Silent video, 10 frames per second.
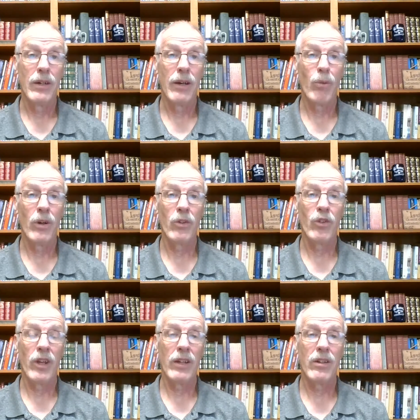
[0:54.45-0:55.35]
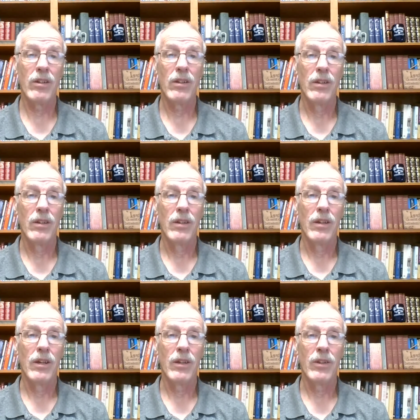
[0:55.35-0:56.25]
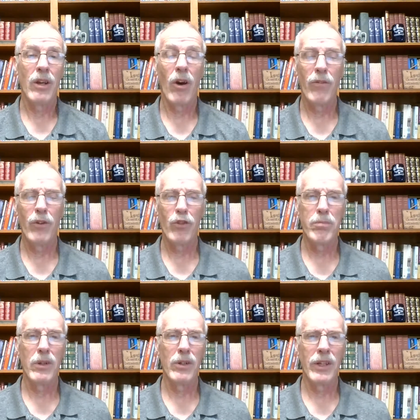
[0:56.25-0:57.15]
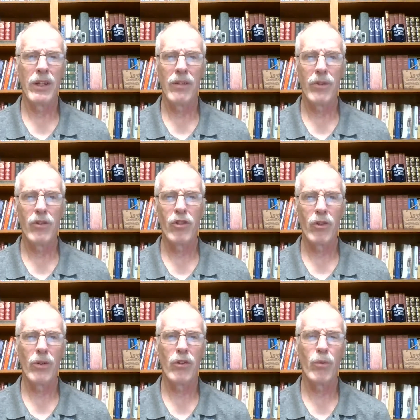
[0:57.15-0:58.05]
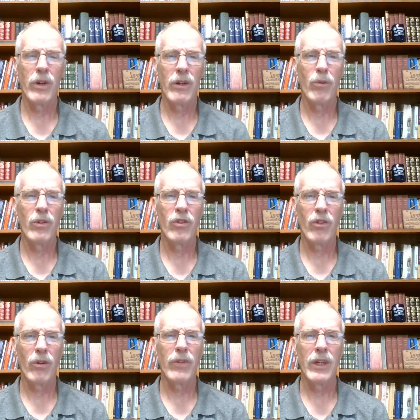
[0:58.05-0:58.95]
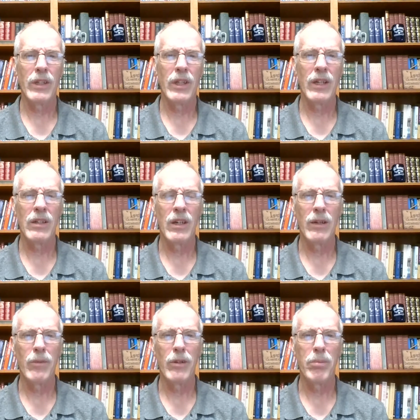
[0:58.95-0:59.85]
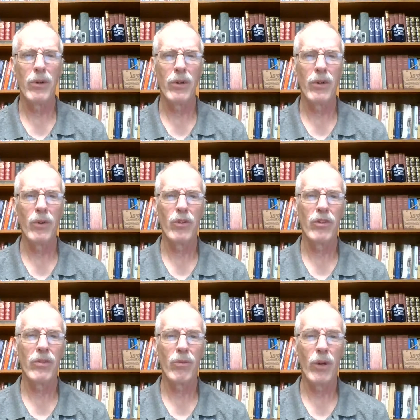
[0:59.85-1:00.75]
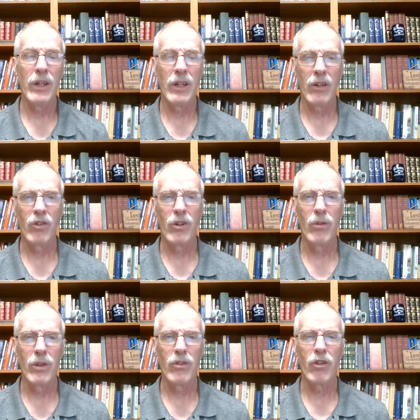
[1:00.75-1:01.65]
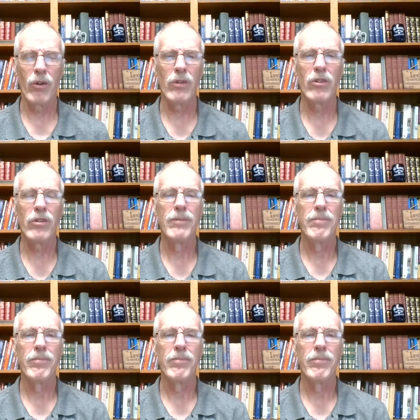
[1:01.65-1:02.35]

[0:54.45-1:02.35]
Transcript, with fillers: I was at uh, the office building of the church where I was serving at that time in the Poconos, right next to the church.